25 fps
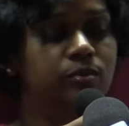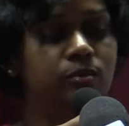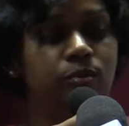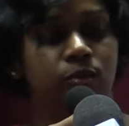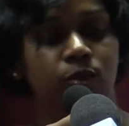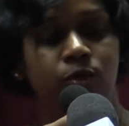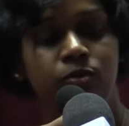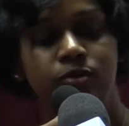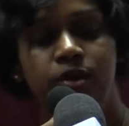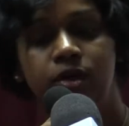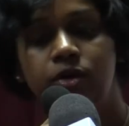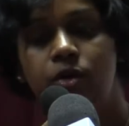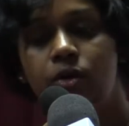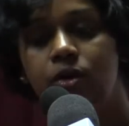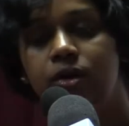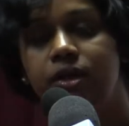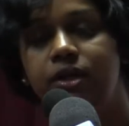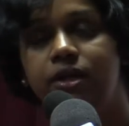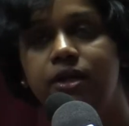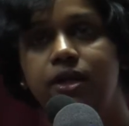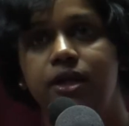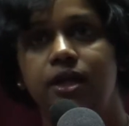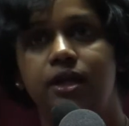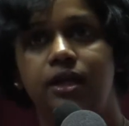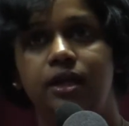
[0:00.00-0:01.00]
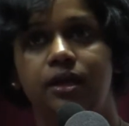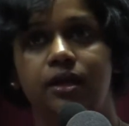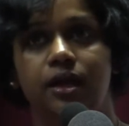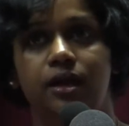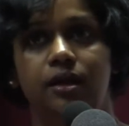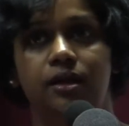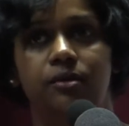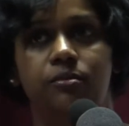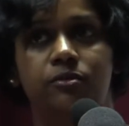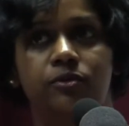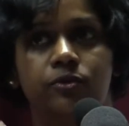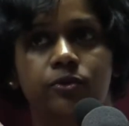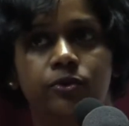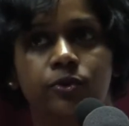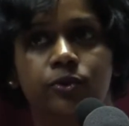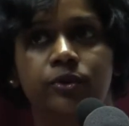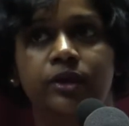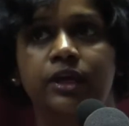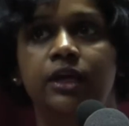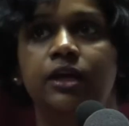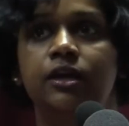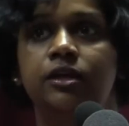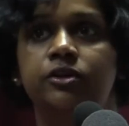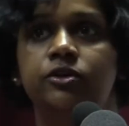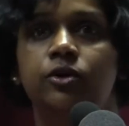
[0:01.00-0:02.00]
Moving on,
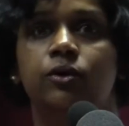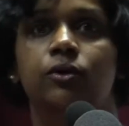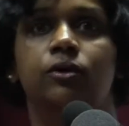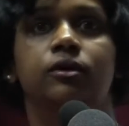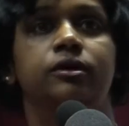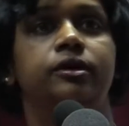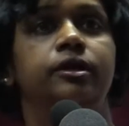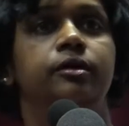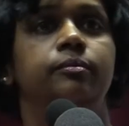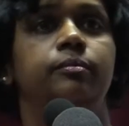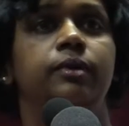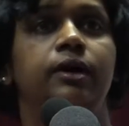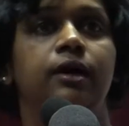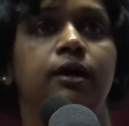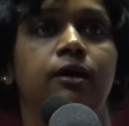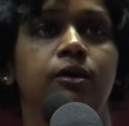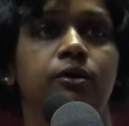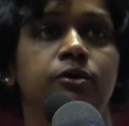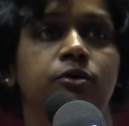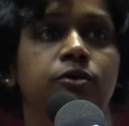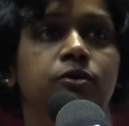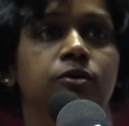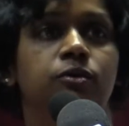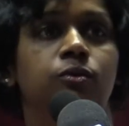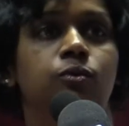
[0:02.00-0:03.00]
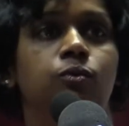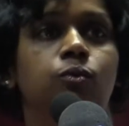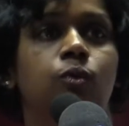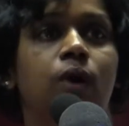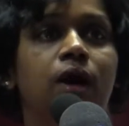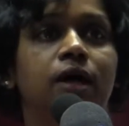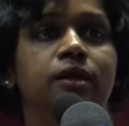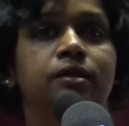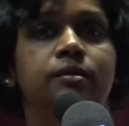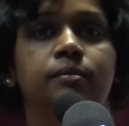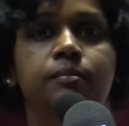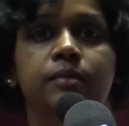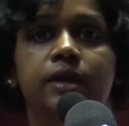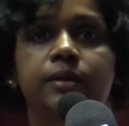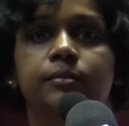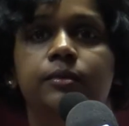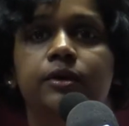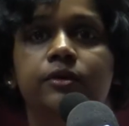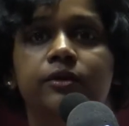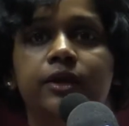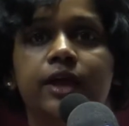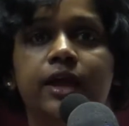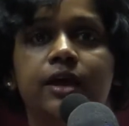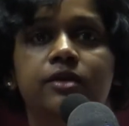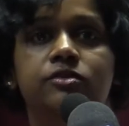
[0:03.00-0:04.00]
Ruki talked about what
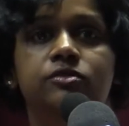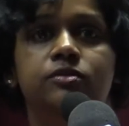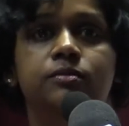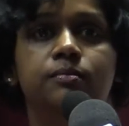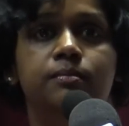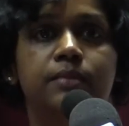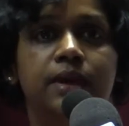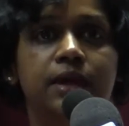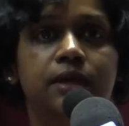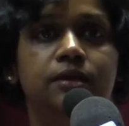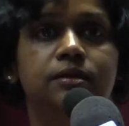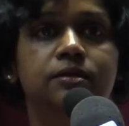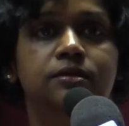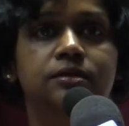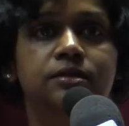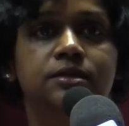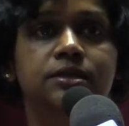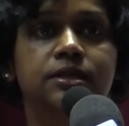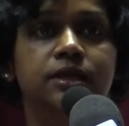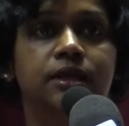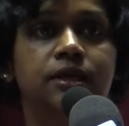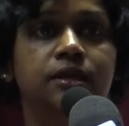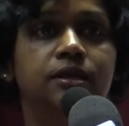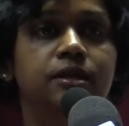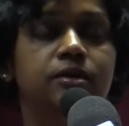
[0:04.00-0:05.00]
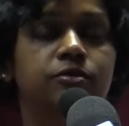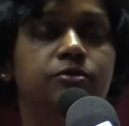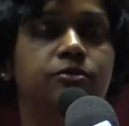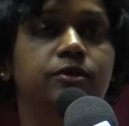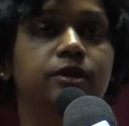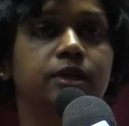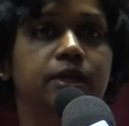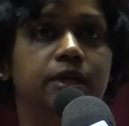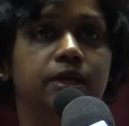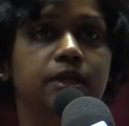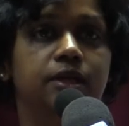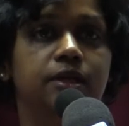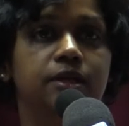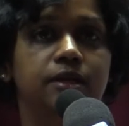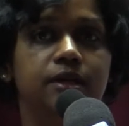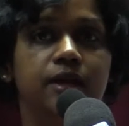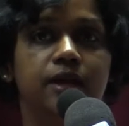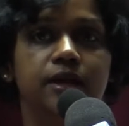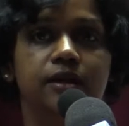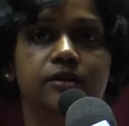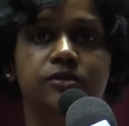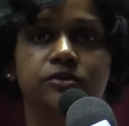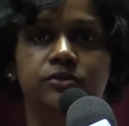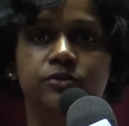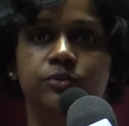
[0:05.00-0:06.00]
memory has meant in different
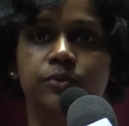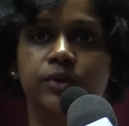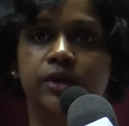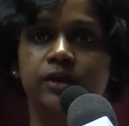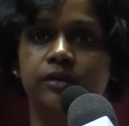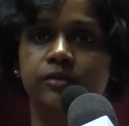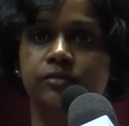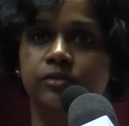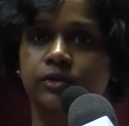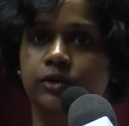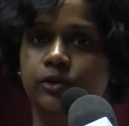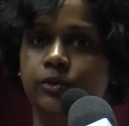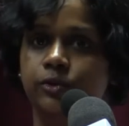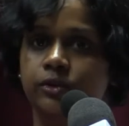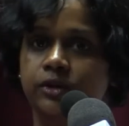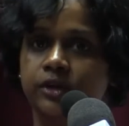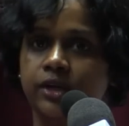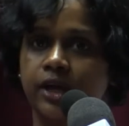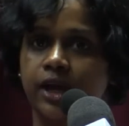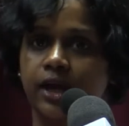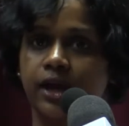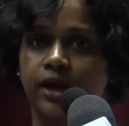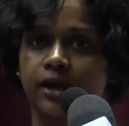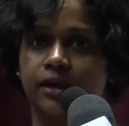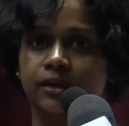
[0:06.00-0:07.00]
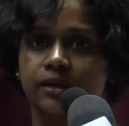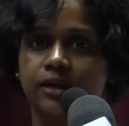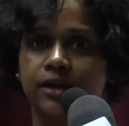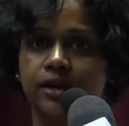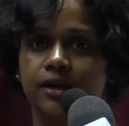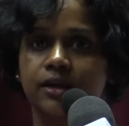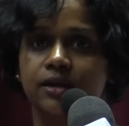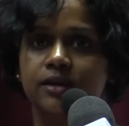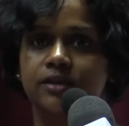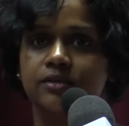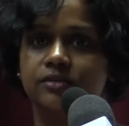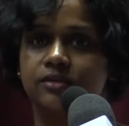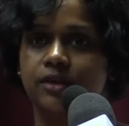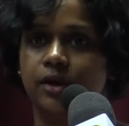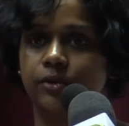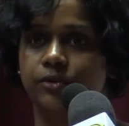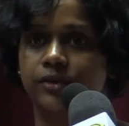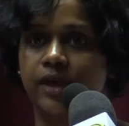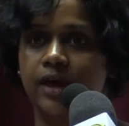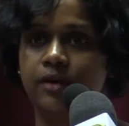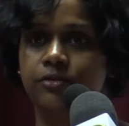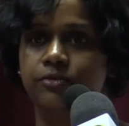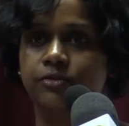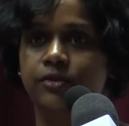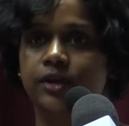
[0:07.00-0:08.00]
contexts. We've looked at
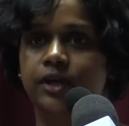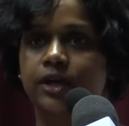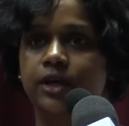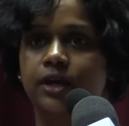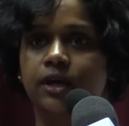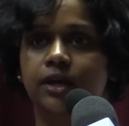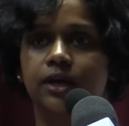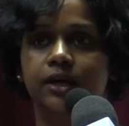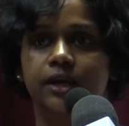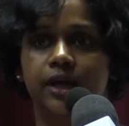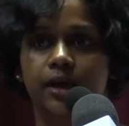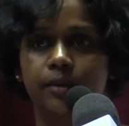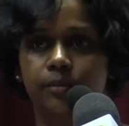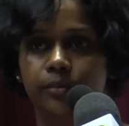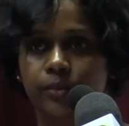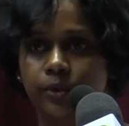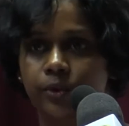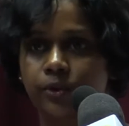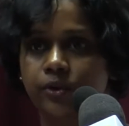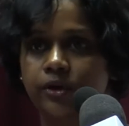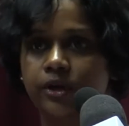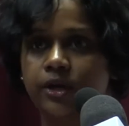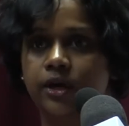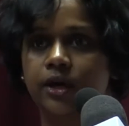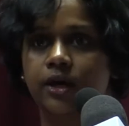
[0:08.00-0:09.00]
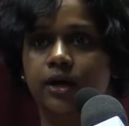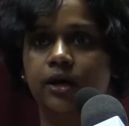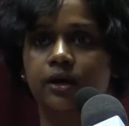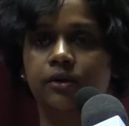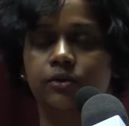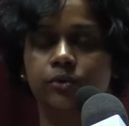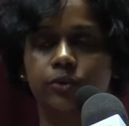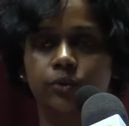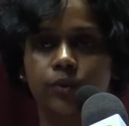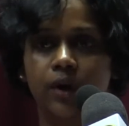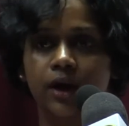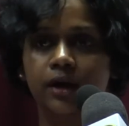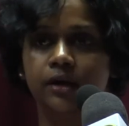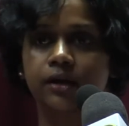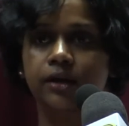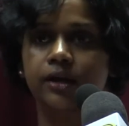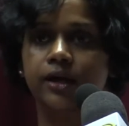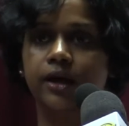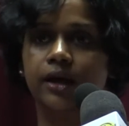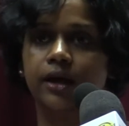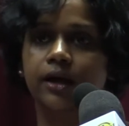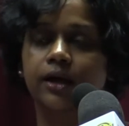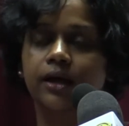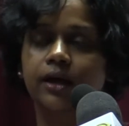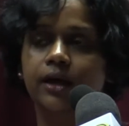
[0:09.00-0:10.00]
South Africa, Cambodia,
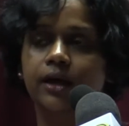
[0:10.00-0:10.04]
Rwanda,